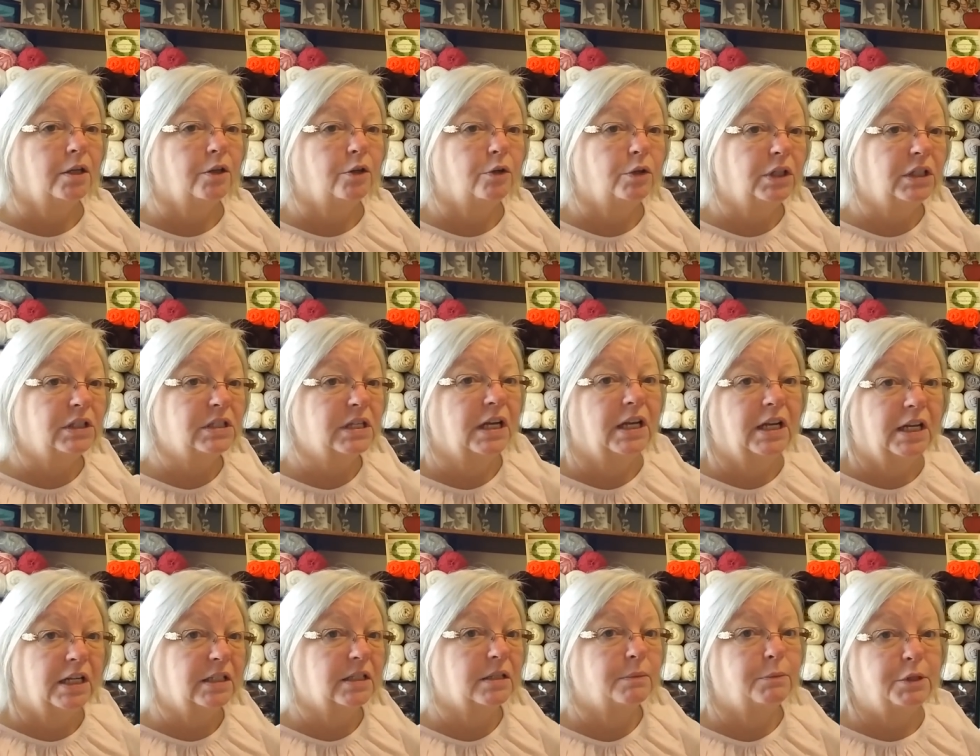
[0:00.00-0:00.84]
you need to hit
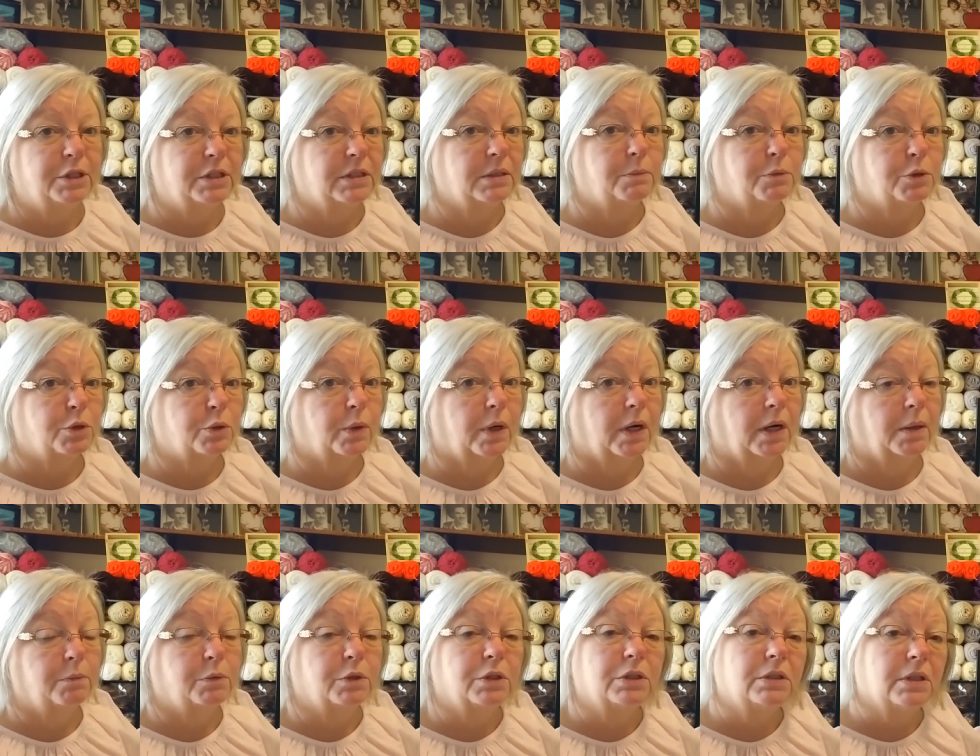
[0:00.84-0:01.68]
it to be
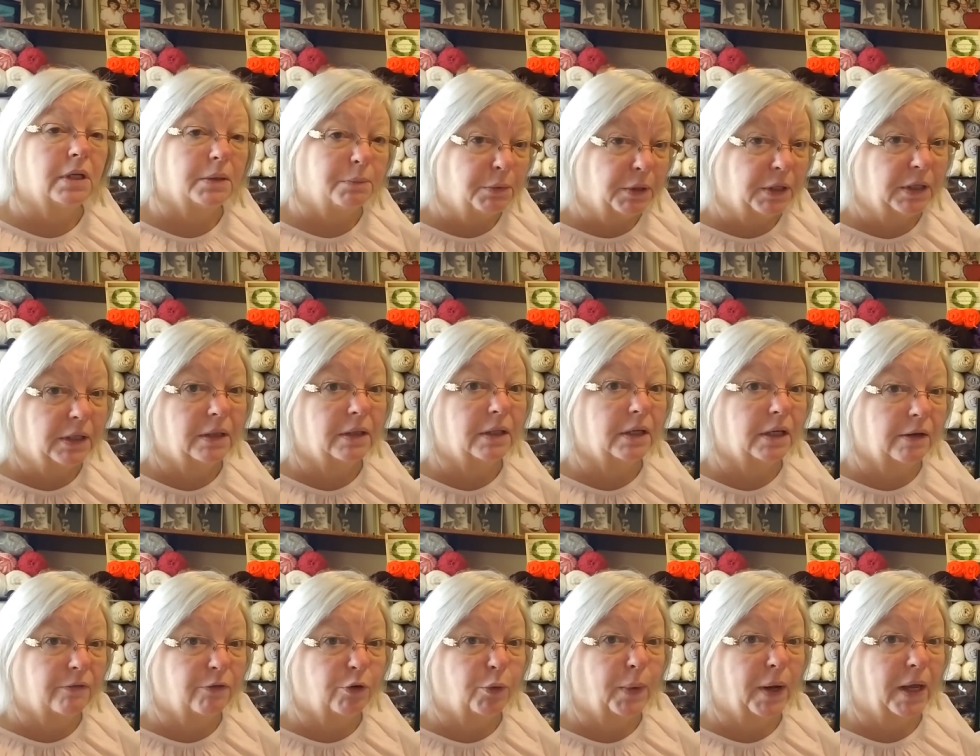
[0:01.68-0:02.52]
subscribed to be in the
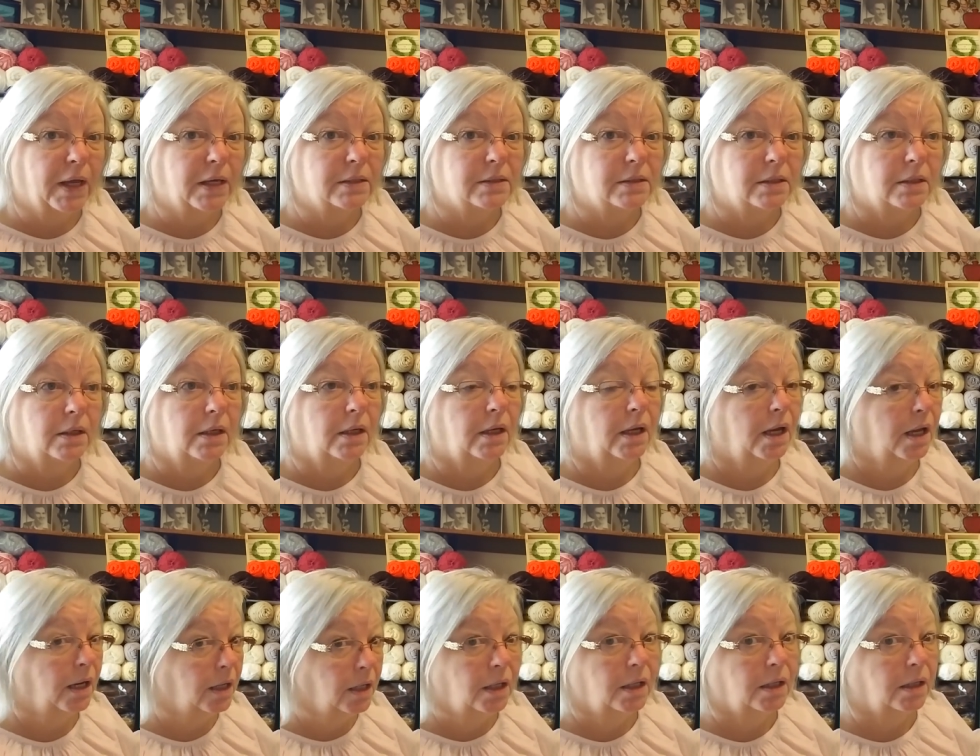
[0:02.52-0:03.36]
giveaways,
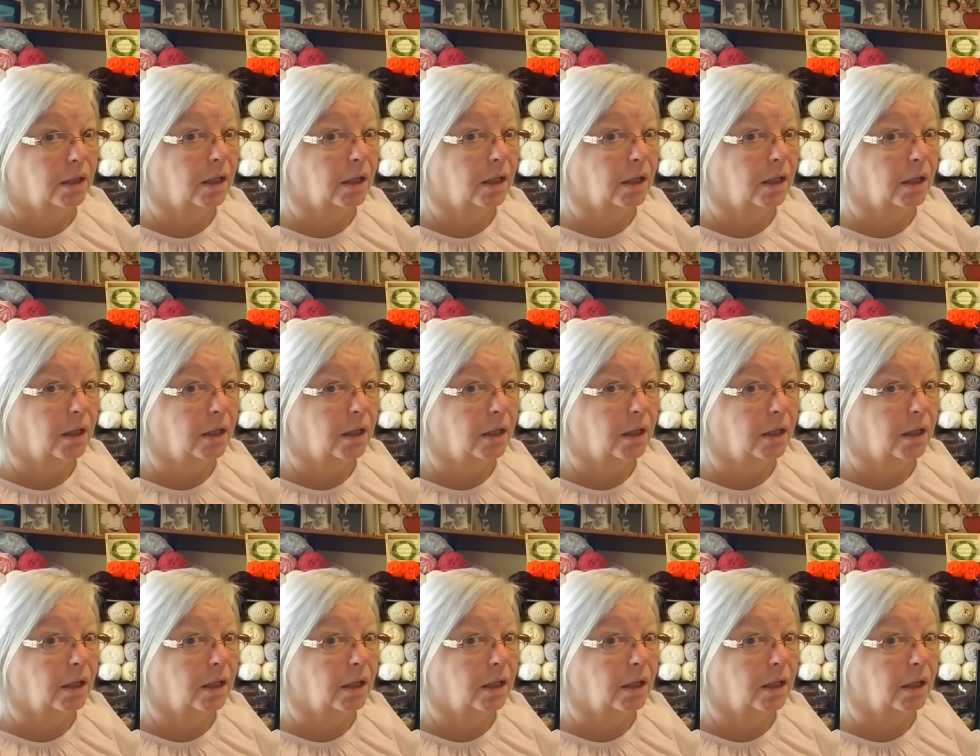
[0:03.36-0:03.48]
any of the